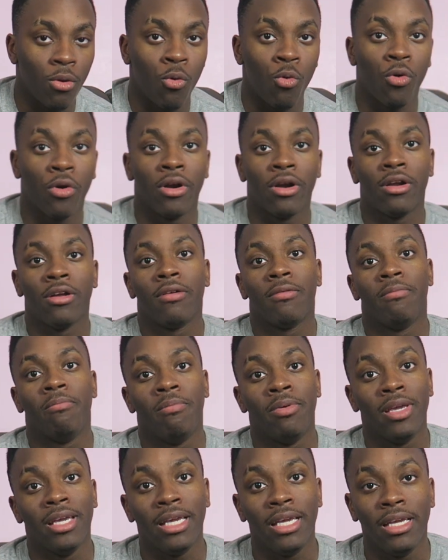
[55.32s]
or
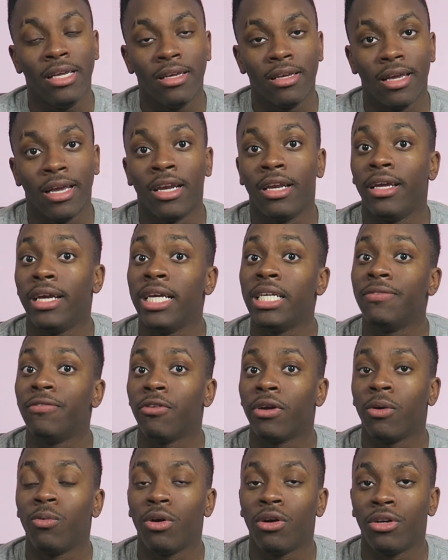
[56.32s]
B, it is
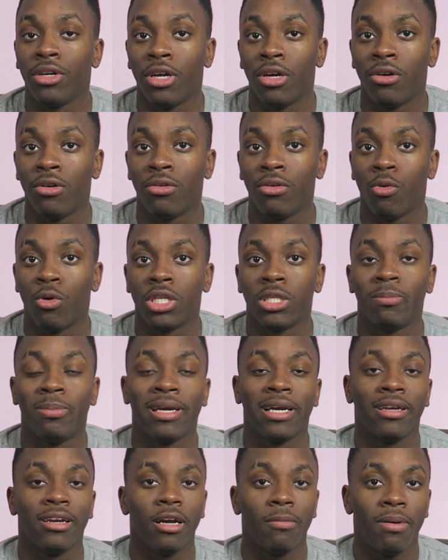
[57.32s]
very well known or it's
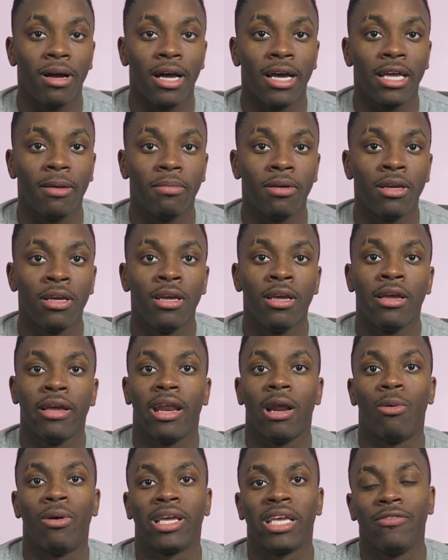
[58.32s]
picking up hype
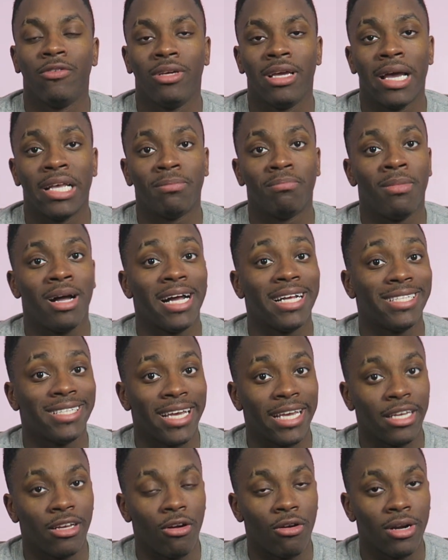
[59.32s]
and I want to give you guys my
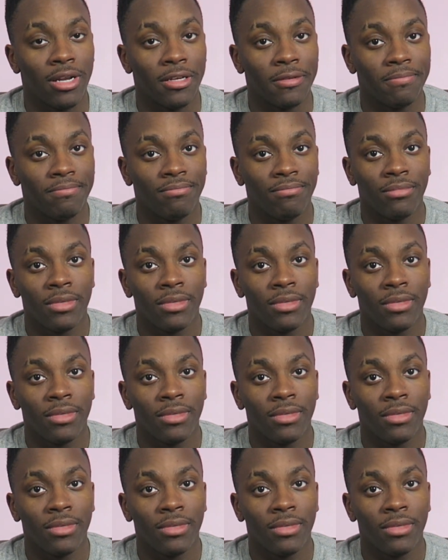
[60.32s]
take on it.